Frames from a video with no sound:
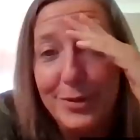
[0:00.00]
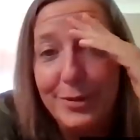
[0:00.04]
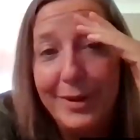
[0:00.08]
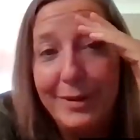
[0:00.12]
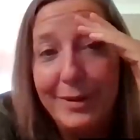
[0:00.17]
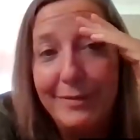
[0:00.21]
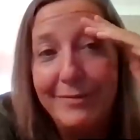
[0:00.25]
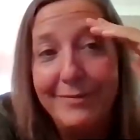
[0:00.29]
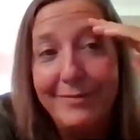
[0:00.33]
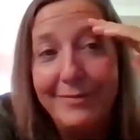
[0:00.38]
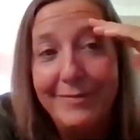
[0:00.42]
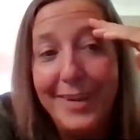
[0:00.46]
who
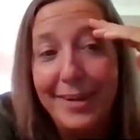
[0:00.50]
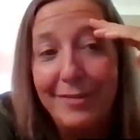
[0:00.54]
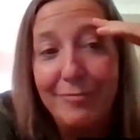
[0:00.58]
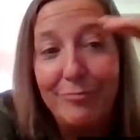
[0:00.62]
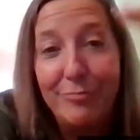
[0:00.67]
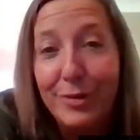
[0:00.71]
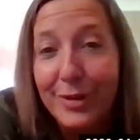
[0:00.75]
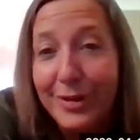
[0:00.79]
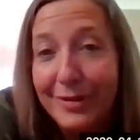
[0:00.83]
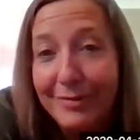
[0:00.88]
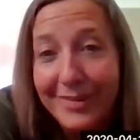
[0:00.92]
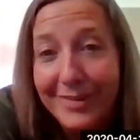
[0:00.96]
have, have
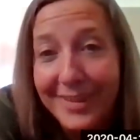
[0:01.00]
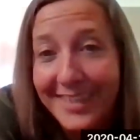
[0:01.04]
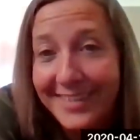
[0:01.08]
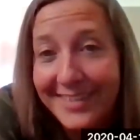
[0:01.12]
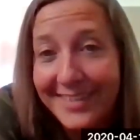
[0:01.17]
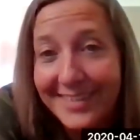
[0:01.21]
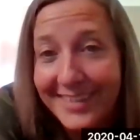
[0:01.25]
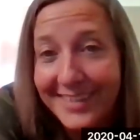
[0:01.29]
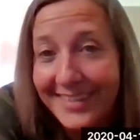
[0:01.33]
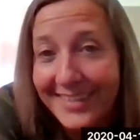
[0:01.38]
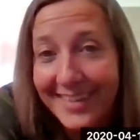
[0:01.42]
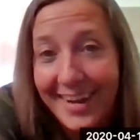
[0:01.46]

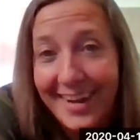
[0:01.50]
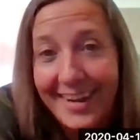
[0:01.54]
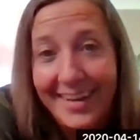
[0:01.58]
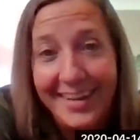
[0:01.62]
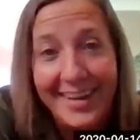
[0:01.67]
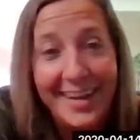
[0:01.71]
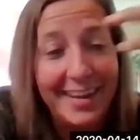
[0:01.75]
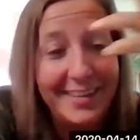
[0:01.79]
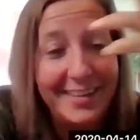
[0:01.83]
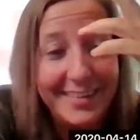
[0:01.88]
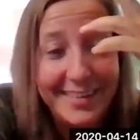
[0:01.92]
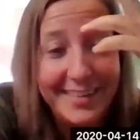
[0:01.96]
previously died
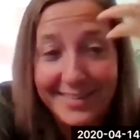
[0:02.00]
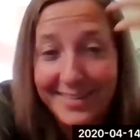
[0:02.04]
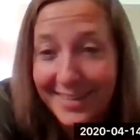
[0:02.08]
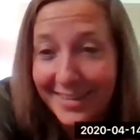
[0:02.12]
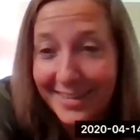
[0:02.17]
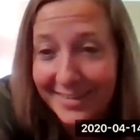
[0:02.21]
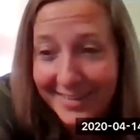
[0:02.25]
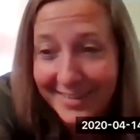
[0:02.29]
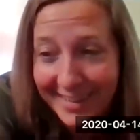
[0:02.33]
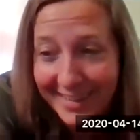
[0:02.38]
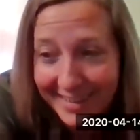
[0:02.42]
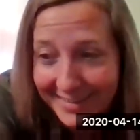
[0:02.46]
and had these
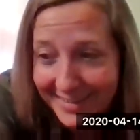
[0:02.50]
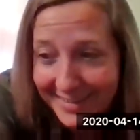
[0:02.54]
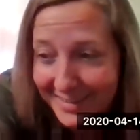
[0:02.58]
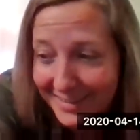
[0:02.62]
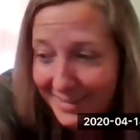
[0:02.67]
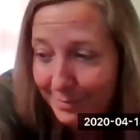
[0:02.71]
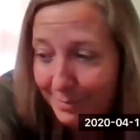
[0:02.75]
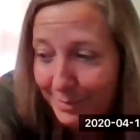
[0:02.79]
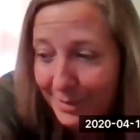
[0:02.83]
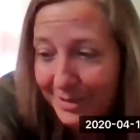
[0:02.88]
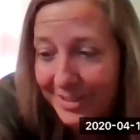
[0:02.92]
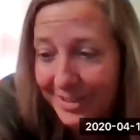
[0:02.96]
near death
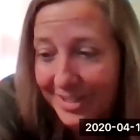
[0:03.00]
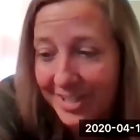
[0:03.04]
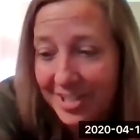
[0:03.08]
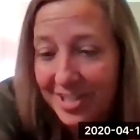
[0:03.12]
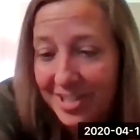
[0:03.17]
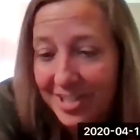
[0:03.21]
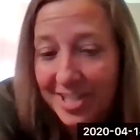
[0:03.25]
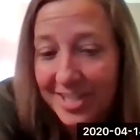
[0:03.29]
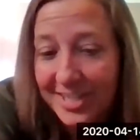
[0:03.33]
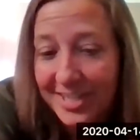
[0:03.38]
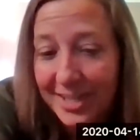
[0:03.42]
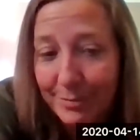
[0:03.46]
experiences. It
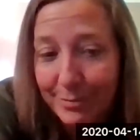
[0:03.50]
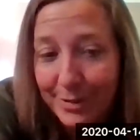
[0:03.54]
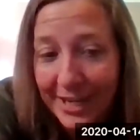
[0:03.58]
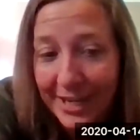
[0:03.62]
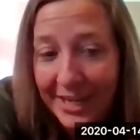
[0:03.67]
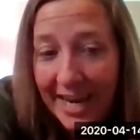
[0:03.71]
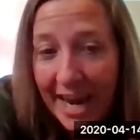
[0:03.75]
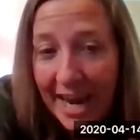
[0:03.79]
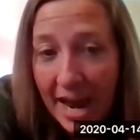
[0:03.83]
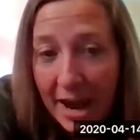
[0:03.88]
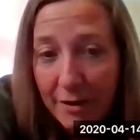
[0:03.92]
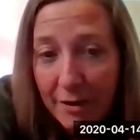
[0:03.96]
just seems
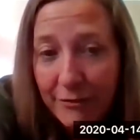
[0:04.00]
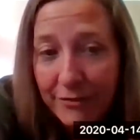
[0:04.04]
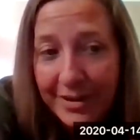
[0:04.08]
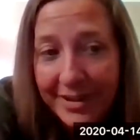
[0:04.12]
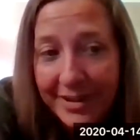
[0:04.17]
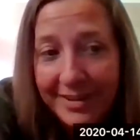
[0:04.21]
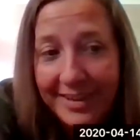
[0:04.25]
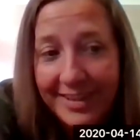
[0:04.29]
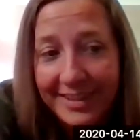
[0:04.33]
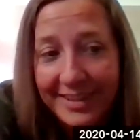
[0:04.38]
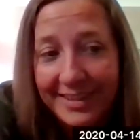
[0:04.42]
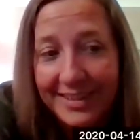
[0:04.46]
like
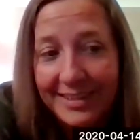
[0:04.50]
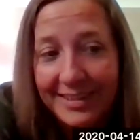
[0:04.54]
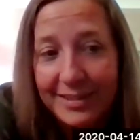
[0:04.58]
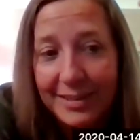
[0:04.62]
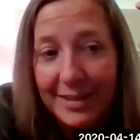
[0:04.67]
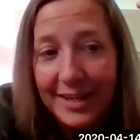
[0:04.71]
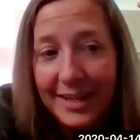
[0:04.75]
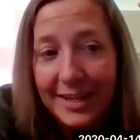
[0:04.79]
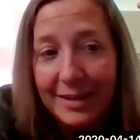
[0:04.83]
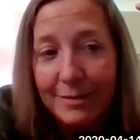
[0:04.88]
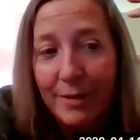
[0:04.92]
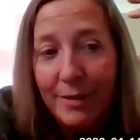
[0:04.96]
everything that's
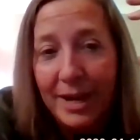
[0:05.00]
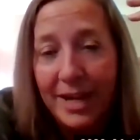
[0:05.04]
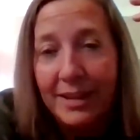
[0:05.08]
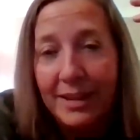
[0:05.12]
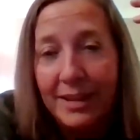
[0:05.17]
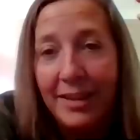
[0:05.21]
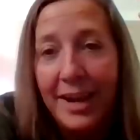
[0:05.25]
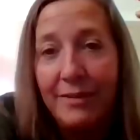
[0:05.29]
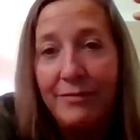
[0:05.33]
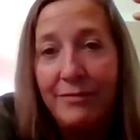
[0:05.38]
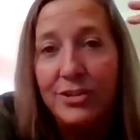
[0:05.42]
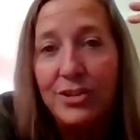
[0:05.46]
in my
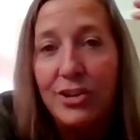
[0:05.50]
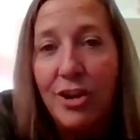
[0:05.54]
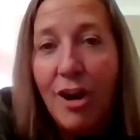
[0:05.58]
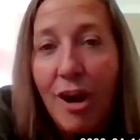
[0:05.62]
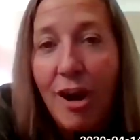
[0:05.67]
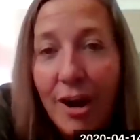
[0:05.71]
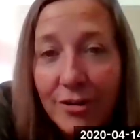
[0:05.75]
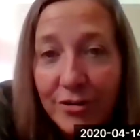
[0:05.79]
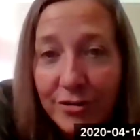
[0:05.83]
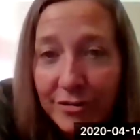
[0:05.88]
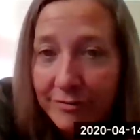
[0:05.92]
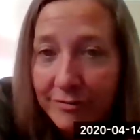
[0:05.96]
life is
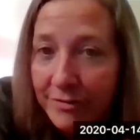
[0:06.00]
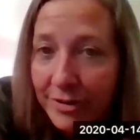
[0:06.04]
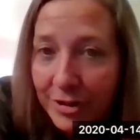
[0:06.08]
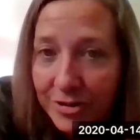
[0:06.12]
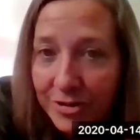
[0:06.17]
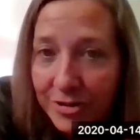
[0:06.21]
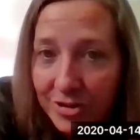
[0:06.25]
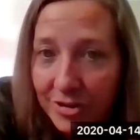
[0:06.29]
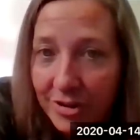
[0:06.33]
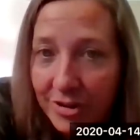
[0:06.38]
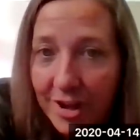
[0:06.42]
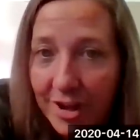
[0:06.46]

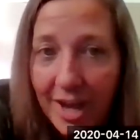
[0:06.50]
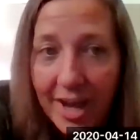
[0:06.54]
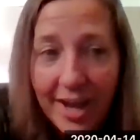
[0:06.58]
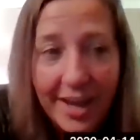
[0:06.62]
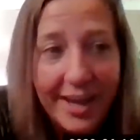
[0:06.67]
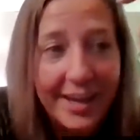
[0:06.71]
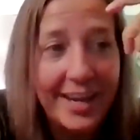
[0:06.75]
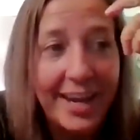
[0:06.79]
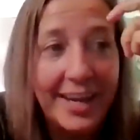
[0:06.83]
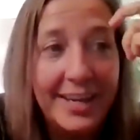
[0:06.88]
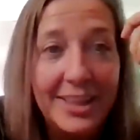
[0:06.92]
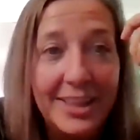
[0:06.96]
controversial.
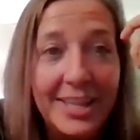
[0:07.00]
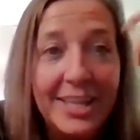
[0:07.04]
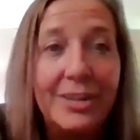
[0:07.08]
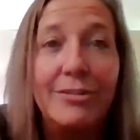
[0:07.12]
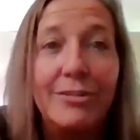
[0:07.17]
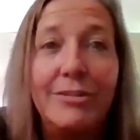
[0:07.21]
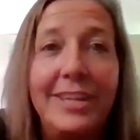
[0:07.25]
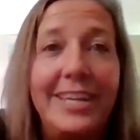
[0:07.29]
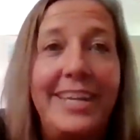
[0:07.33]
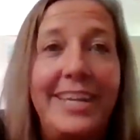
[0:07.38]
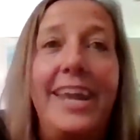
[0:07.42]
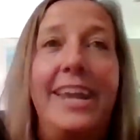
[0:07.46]
Like I
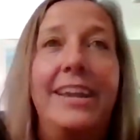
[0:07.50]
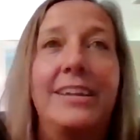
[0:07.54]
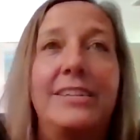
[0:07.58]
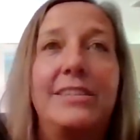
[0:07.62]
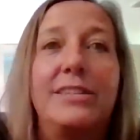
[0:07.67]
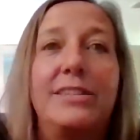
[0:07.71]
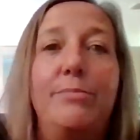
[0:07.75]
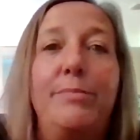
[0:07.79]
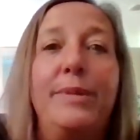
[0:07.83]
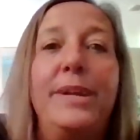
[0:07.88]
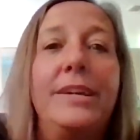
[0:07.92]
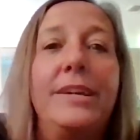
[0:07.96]
literally can't
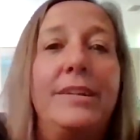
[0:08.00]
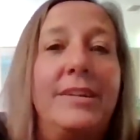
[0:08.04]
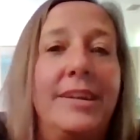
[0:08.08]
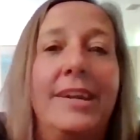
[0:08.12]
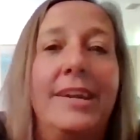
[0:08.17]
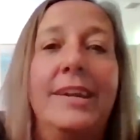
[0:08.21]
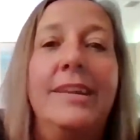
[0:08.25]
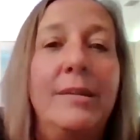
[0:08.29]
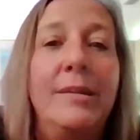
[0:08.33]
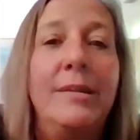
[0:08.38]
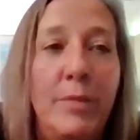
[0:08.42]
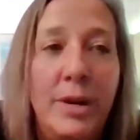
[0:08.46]
speak to
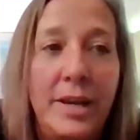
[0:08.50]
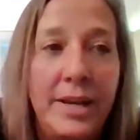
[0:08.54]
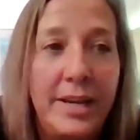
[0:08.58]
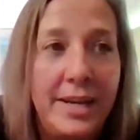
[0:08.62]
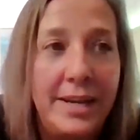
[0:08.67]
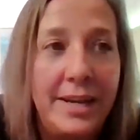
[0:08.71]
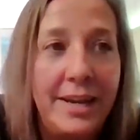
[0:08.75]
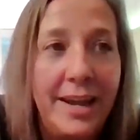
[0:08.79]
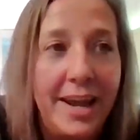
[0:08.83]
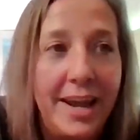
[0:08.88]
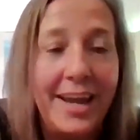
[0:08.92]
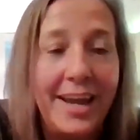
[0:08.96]

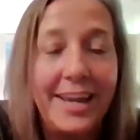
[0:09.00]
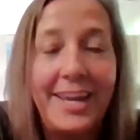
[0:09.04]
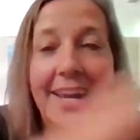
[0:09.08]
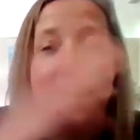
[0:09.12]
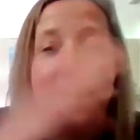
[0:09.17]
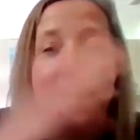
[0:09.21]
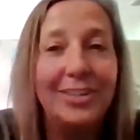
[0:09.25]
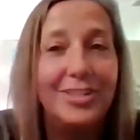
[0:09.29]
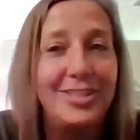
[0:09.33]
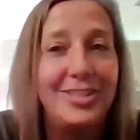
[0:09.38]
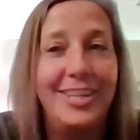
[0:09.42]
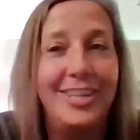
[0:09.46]
anybody. I
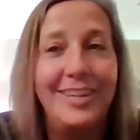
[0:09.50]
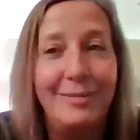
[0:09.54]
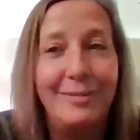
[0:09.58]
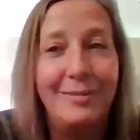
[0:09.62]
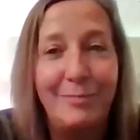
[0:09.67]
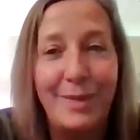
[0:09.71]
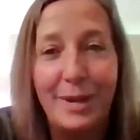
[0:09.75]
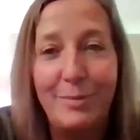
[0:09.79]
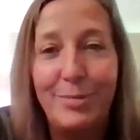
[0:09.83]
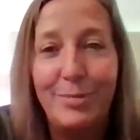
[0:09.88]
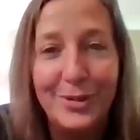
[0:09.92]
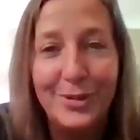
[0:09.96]
can't share
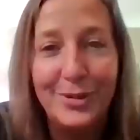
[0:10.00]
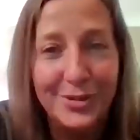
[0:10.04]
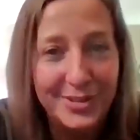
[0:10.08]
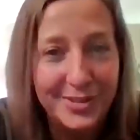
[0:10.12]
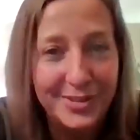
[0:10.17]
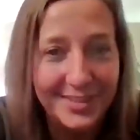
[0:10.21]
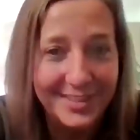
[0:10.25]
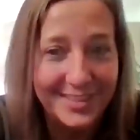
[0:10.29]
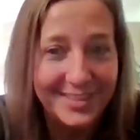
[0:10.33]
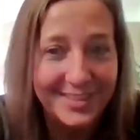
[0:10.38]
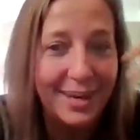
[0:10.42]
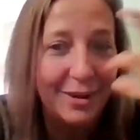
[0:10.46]
my
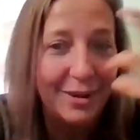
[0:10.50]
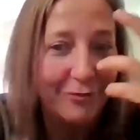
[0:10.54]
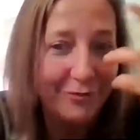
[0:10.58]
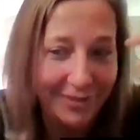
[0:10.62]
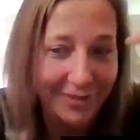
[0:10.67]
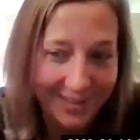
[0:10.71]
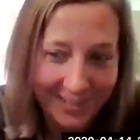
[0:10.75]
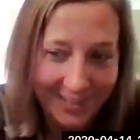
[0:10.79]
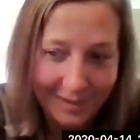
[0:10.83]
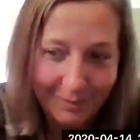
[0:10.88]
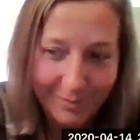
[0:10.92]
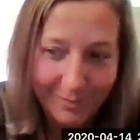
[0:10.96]
personal self
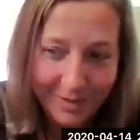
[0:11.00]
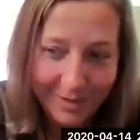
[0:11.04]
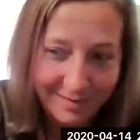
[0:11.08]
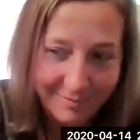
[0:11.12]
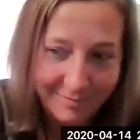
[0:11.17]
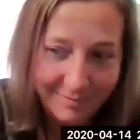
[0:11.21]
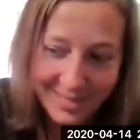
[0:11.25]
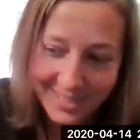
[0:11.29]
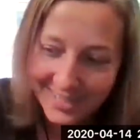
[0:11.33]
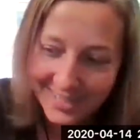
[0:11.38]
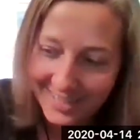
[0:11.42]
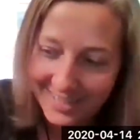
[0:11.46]
with anybody
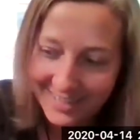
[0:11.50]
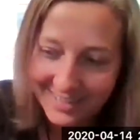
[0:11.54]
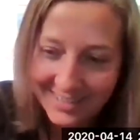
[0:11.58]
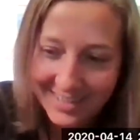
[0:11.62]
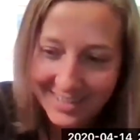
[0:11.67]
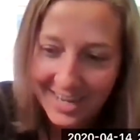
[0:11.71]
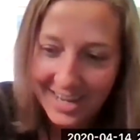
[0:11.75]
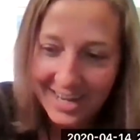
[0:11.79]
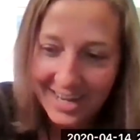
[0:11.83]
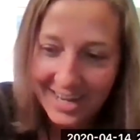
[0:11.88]
because